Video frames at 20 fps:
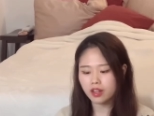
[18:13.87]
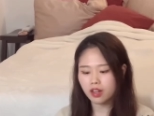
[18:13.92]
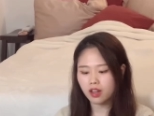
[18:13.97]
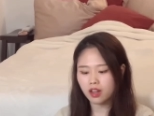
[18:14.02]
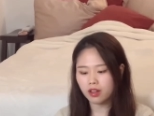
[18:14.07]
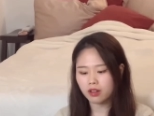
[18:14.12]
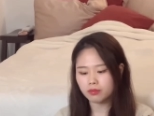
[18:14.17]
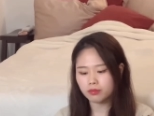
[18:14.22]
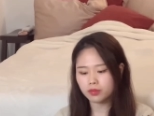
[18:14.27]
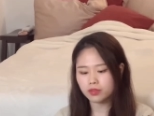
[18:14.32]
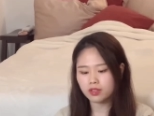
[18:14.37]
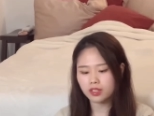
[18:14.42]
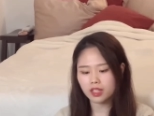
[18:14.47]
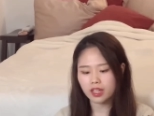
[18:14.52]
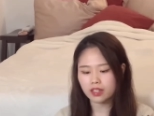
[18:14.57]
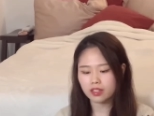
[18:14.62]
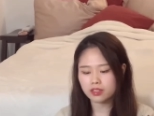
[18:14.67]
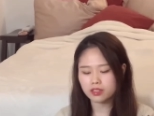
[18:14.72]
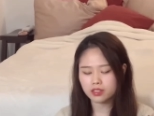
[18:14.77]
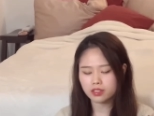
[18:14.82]
um,
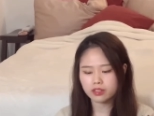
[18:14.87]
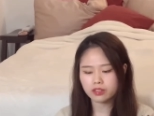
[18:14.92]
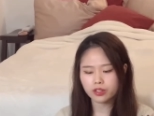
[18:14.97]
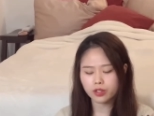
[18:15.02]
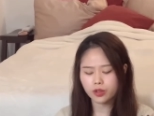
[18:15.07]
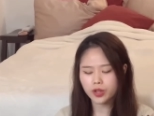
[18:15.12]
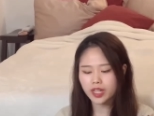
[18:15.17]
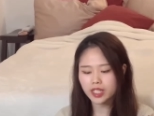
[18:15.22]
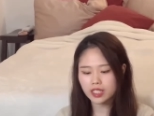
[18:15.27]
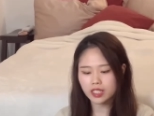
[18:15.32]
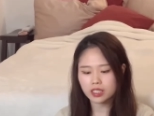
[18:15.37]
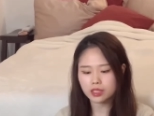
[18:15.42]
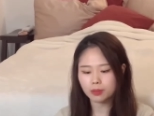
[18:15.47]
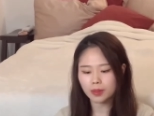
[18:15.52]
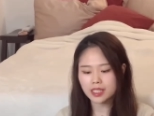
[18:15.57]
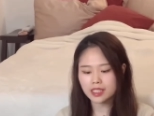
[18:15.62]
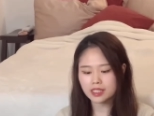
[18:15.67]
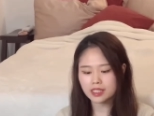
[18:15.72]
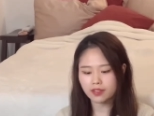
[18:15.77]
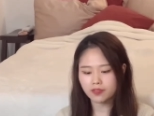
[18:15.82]
like crazy
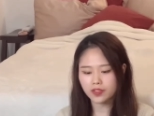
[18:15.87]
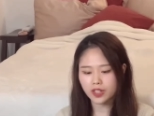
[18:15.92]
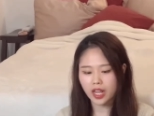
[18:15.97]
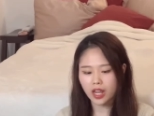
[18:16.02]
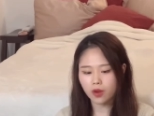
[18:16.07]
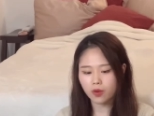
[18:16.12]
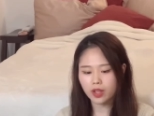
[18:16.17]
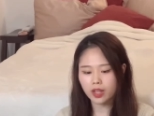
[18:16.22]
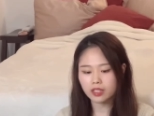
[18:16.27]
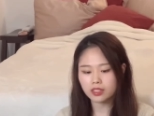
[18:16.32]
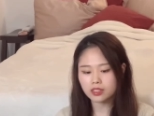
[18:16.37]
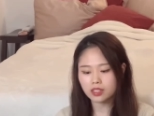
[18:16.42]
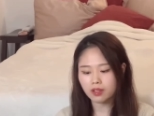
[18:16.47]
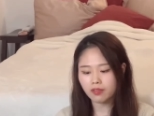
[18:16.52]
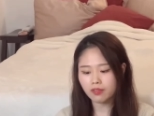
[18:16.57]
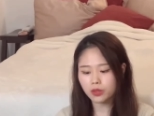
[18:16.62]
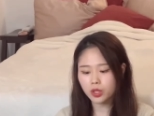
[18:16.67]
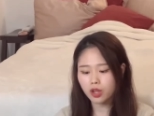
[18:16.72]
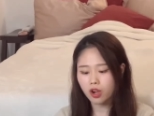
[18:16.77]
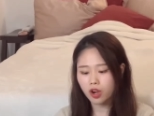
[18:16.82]
expensive now, and some
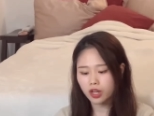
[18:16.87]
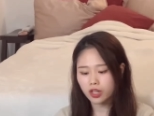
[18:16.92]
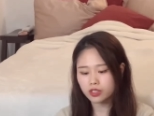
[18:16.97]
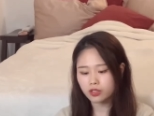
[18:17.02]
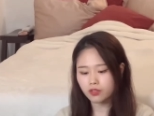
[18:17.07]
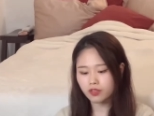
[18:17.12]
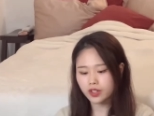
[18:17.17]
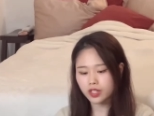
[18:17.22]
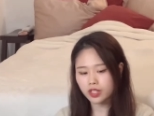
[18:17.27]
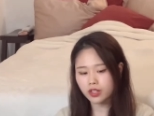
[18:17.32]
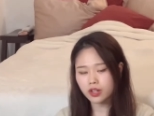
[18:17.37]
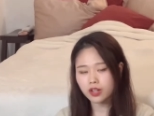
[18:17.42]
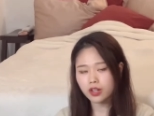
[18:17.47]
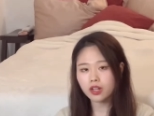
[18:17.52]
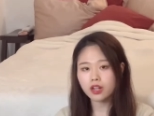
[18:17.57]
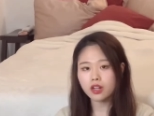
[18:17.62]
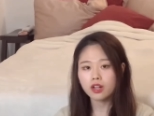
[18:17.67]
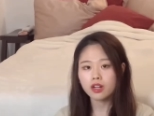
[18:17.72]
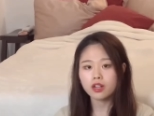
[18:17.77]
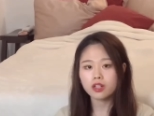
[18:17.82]
of the cards over here,
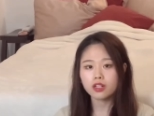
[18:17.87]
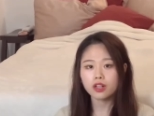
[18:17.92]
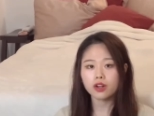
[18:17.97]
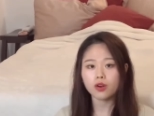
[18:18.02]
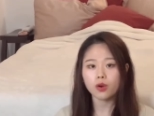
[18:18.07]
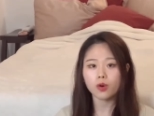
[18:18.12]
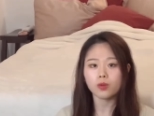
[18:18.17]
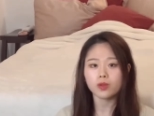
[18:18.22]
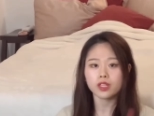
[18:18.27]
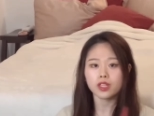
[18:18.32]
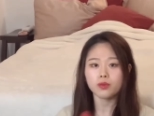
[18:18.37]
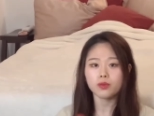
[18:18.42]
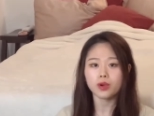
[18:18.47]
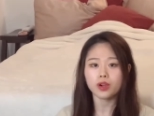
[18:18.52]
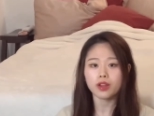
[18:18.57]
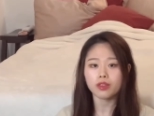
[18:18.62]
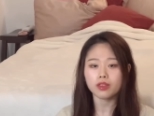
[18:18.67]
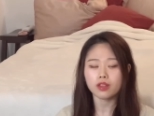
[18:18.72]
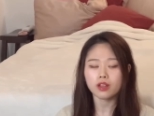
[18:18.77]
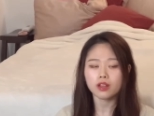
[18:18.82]
they're only worth